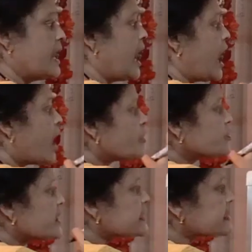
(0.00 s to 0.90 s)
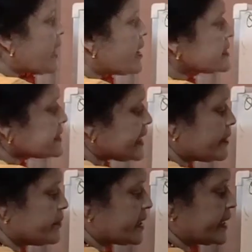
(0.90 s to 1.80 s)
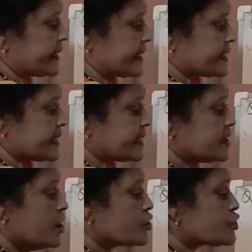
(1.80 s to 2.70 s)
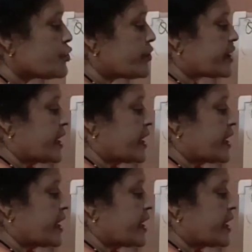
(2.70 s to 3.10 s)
How these R's can be connected to